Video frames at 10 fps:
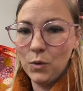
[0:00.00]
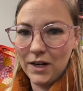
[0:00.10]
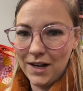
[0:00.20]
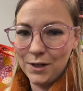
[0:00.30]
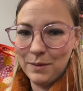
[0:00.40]
You
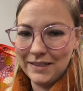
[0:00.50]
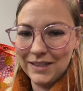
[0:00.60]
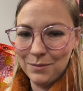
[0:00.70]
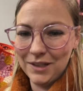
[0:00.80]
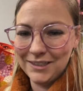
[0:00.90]
want to cut your base
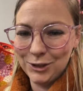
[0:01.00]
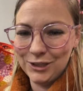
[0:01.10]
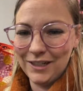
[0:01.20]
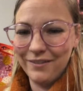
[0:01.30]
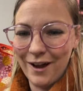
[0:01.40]
stabilizer
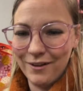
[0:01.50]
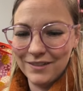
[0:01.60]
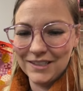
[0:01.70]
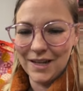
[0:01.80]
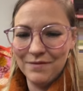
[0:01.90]
sleeve out
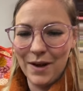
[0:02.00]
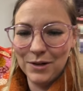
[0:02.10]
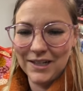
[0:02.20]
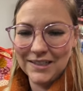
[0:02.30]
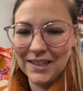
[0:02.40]
of the same
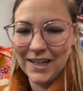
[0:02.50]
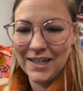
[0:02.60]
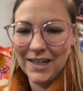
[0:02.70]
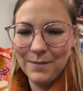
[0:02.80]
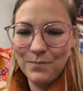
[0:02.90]
fabric as the
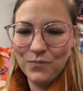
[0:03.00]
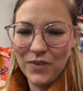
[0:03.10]
lining.